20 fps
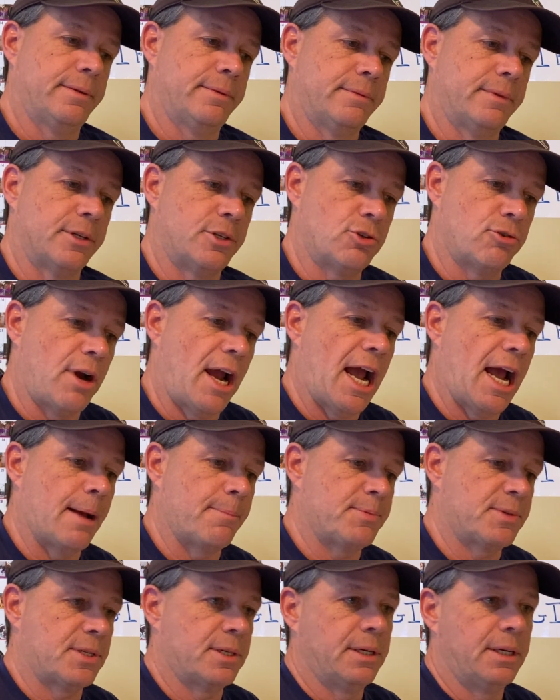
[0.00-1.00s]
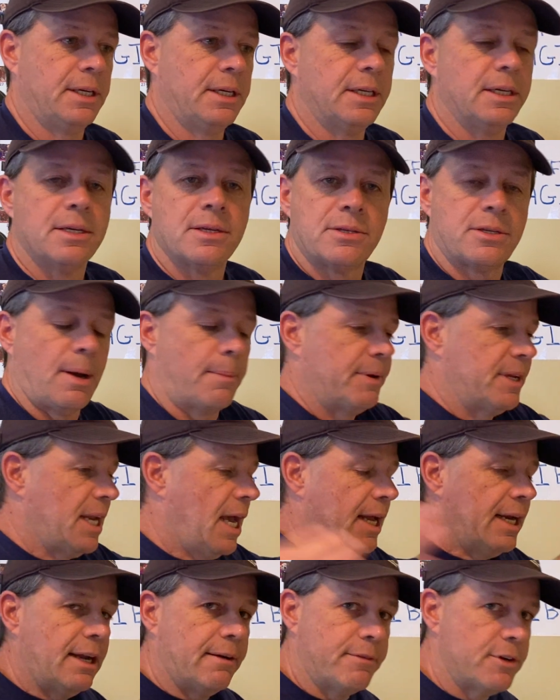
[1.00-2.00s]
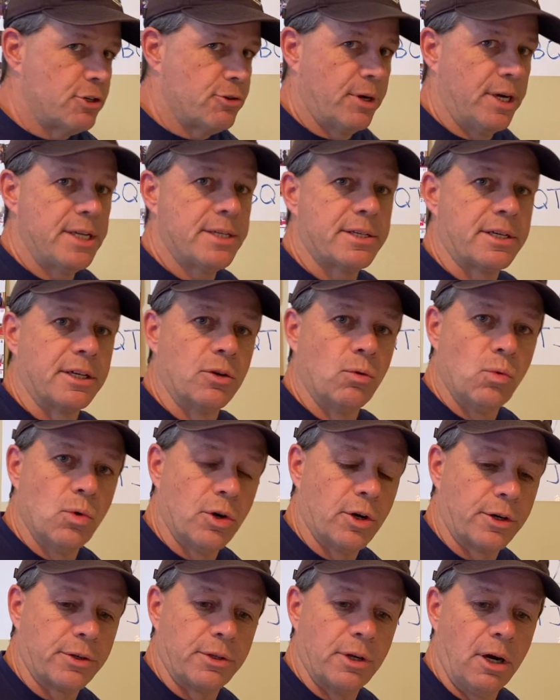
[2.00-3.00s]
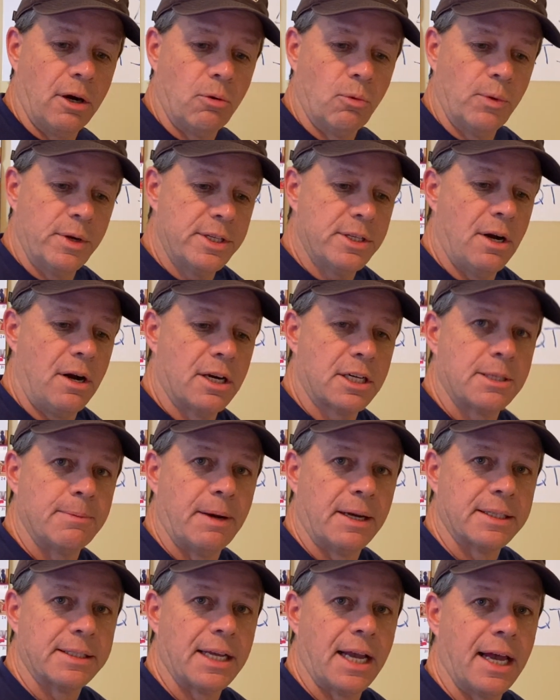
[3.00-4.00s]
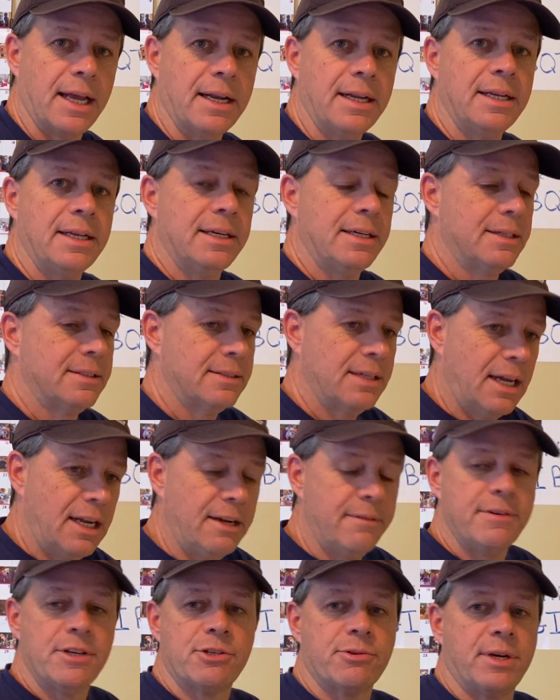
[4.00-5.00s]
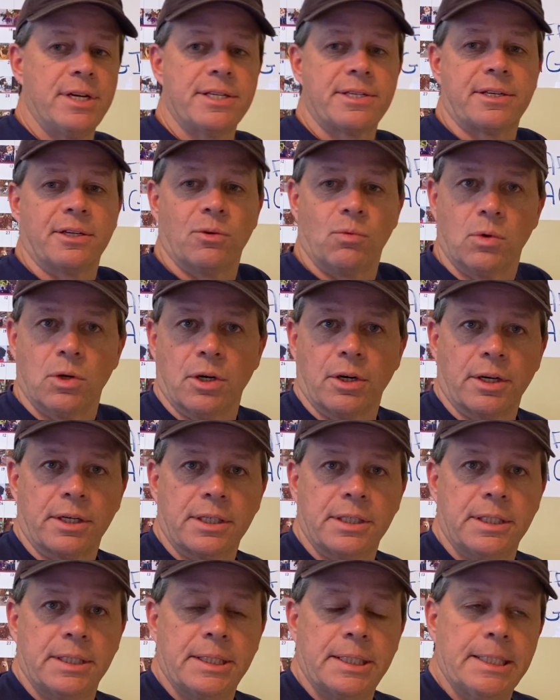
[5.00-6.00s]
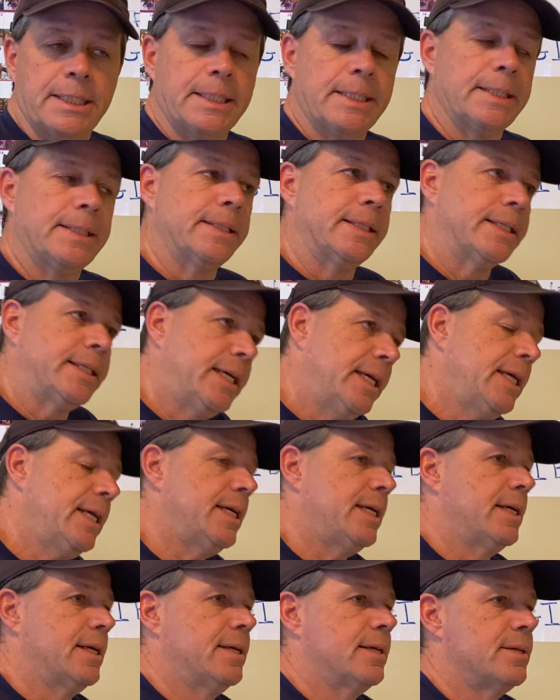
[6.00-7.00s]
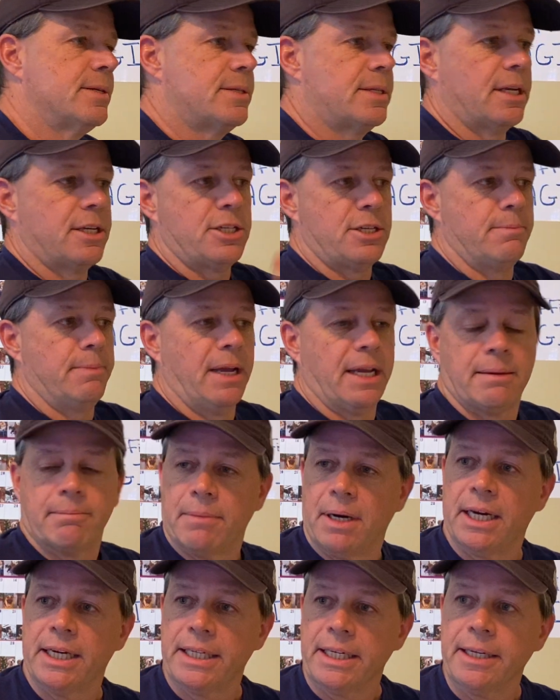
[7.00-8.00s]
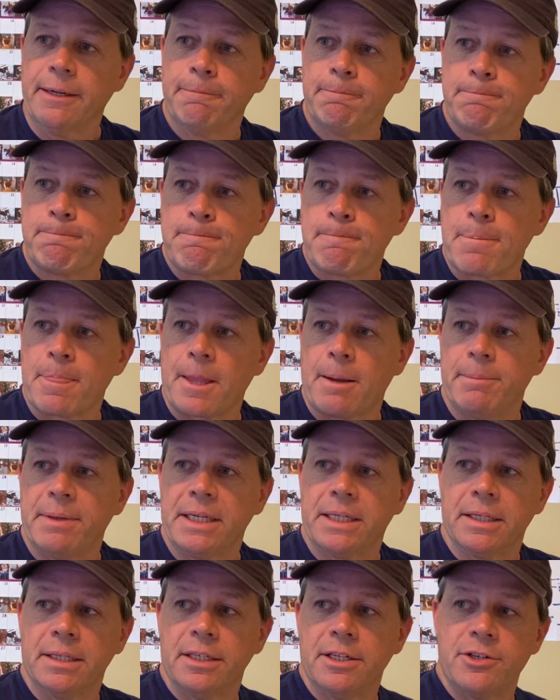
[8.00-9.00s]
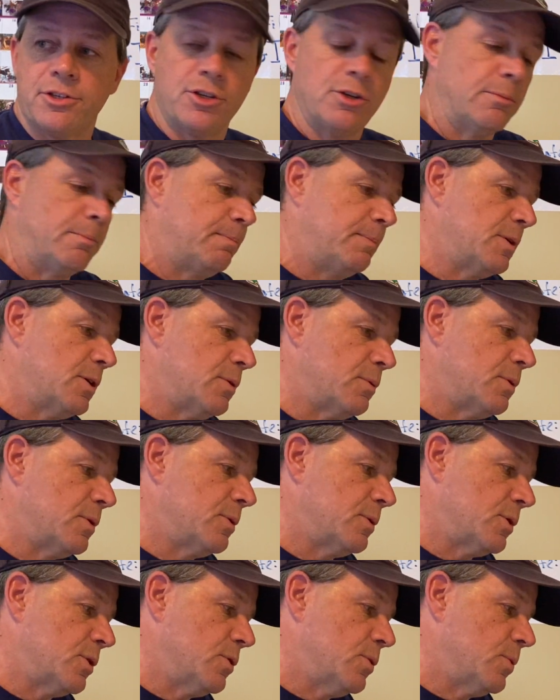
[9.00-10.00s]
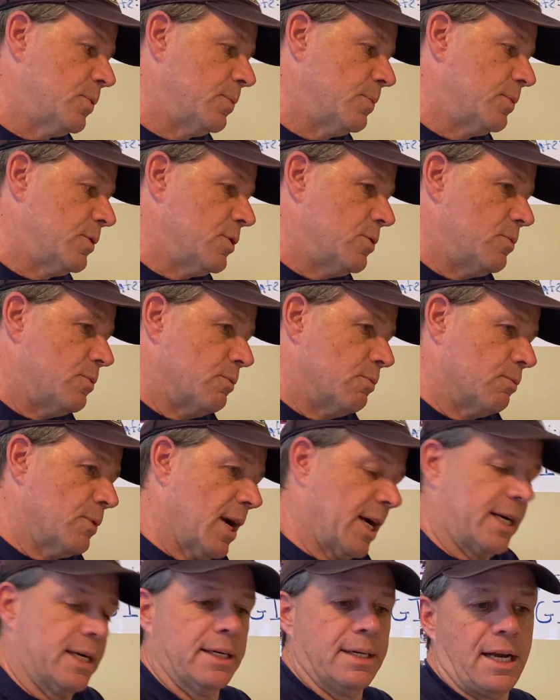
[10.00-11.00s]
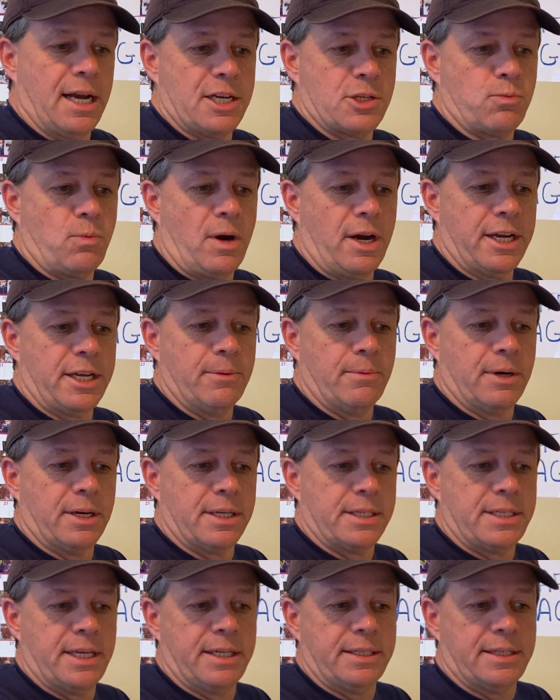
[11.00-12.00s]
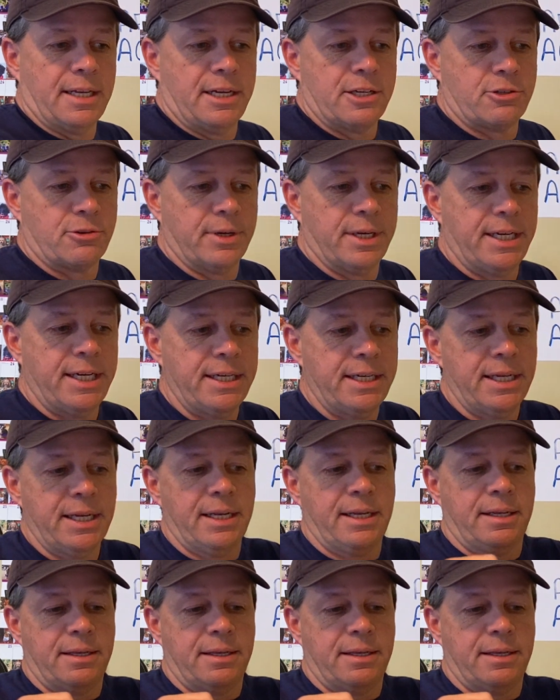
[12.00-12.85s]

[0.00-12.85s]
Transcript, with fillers: the traps I mean, not every trade's going to work, though. We talked about that. Not every trade's going to work. The key is that you make money because you, you, you, you, you recognize why you want to take that trade.